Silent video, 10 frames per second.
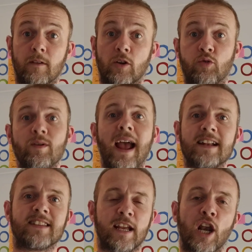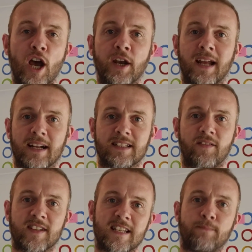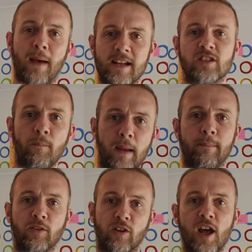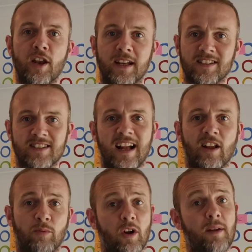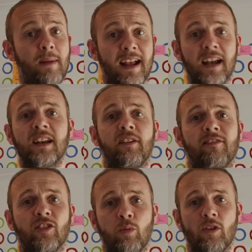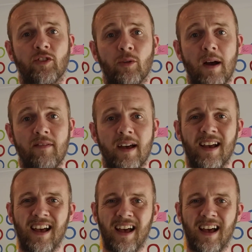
creating learning activities based on people's learning styles were going to make any difference whatsoever.